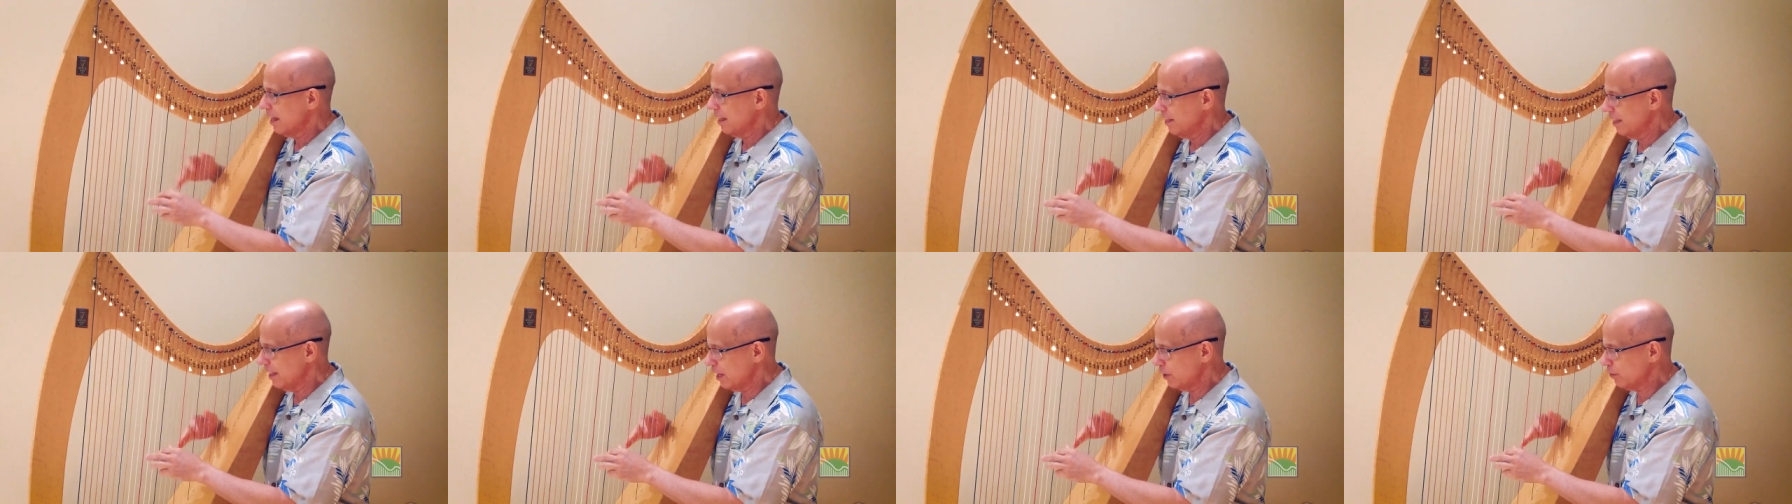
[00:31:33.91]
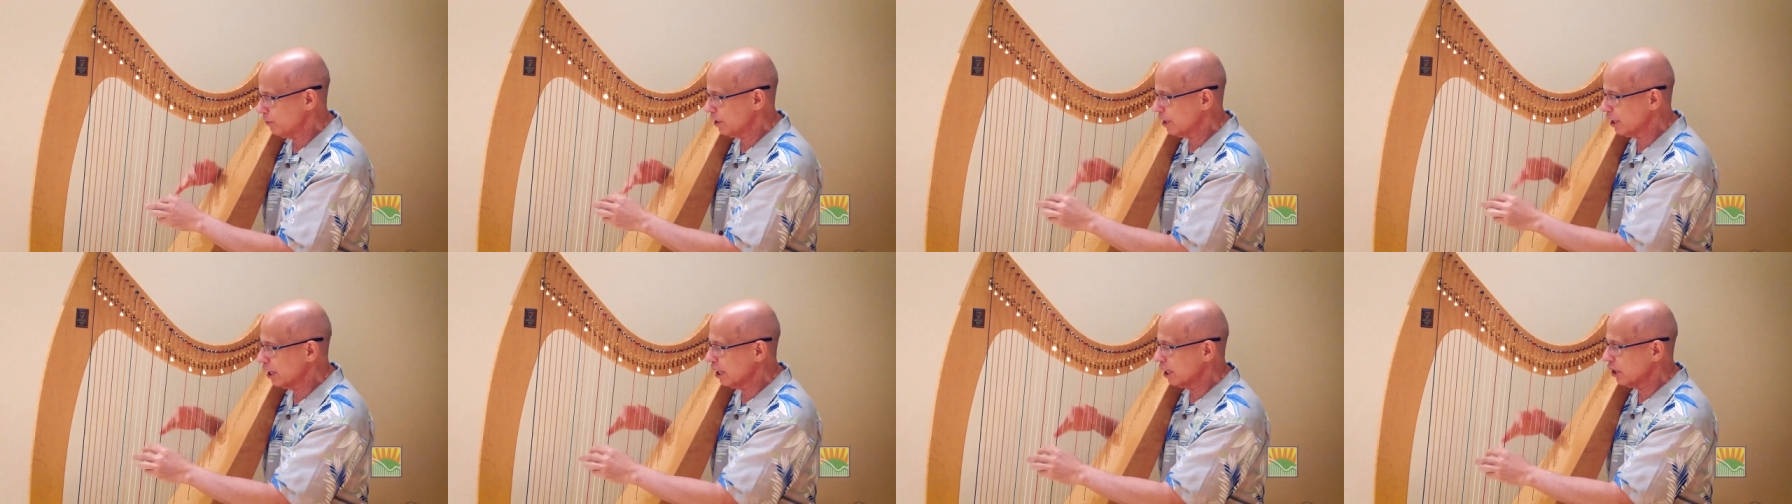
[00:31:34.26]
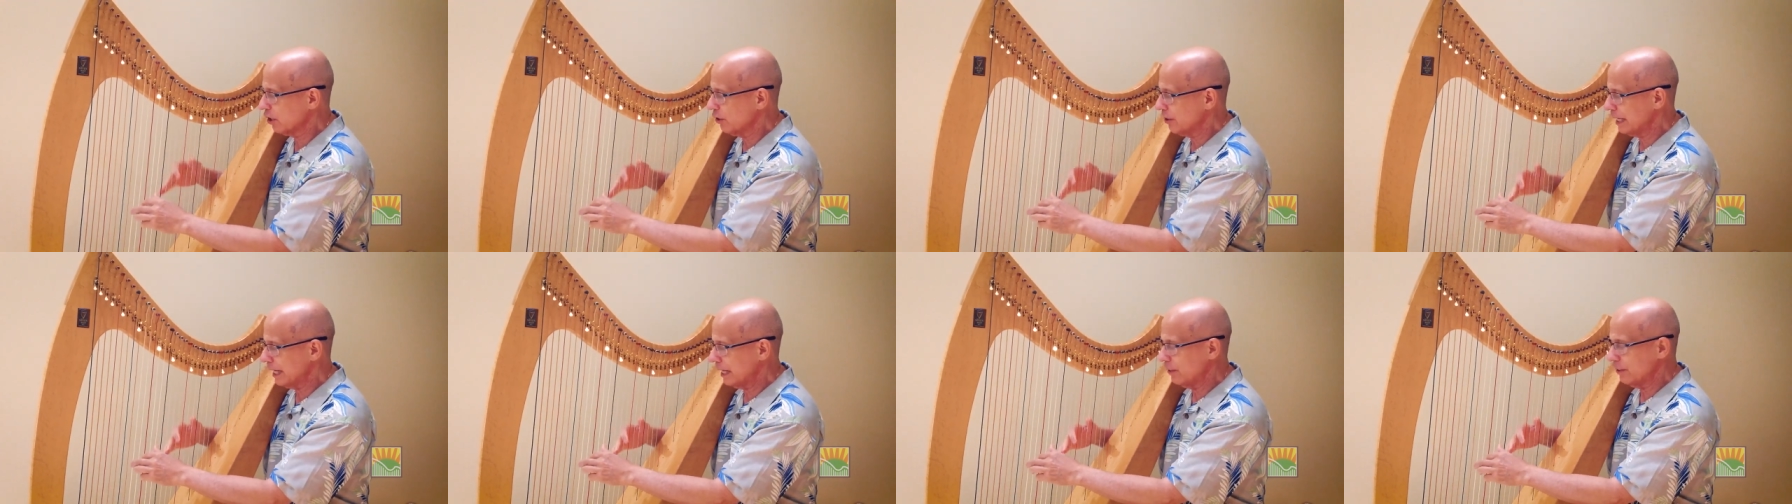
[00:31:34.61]
Then we're going to
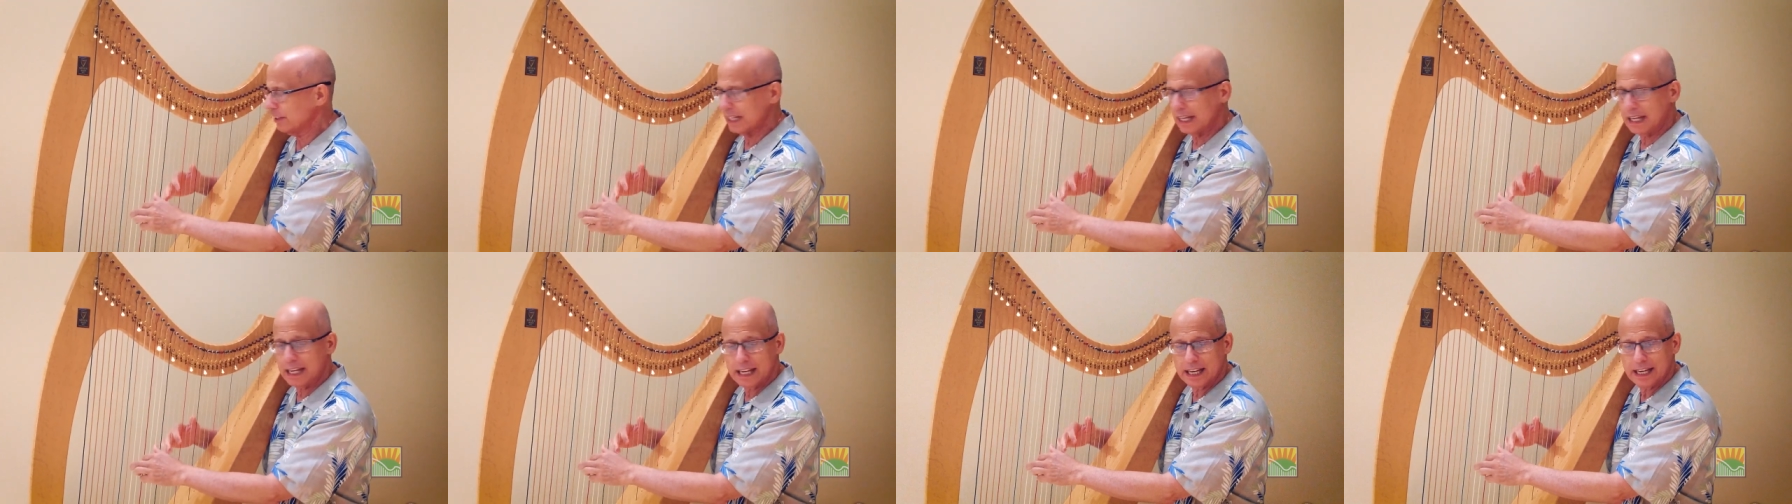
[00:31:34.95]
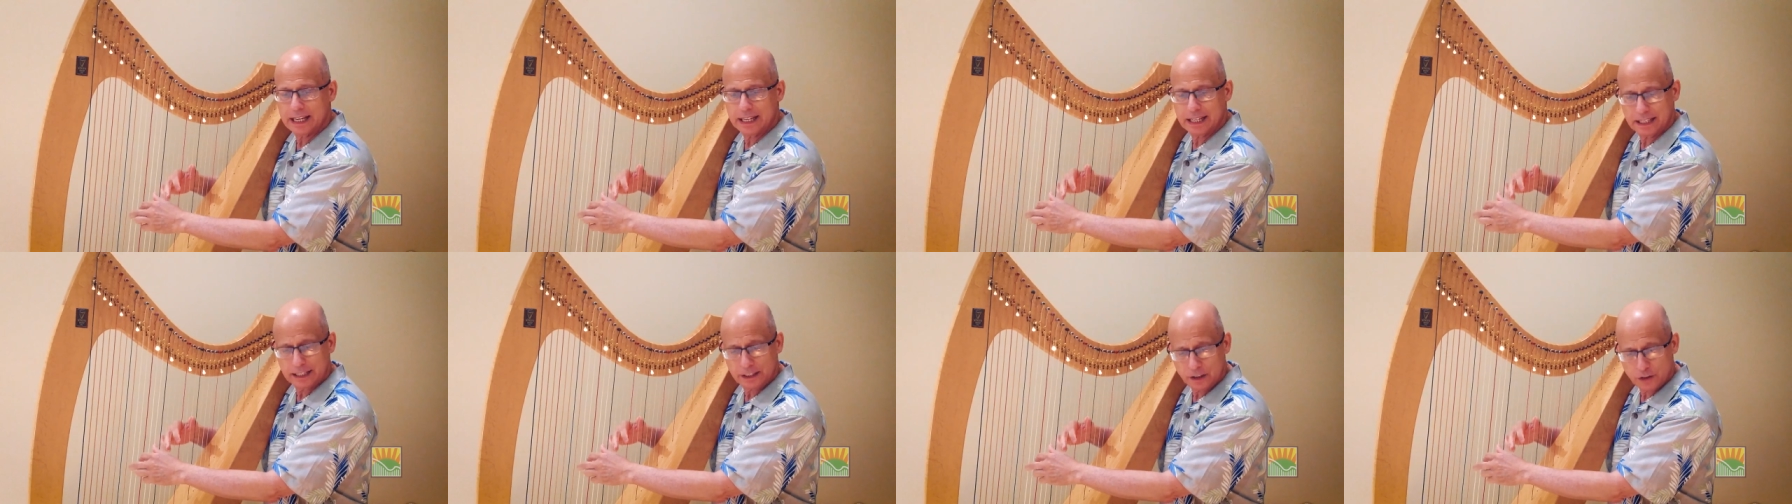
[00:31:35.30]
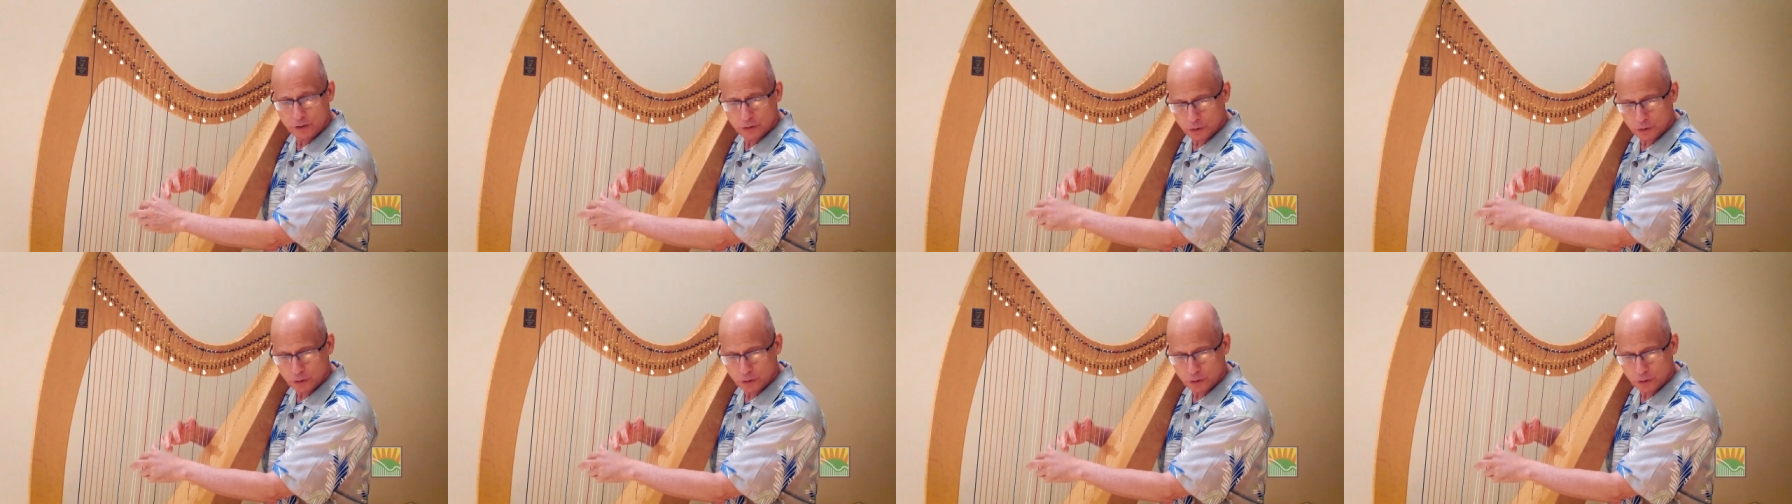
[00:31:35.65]
go down to A,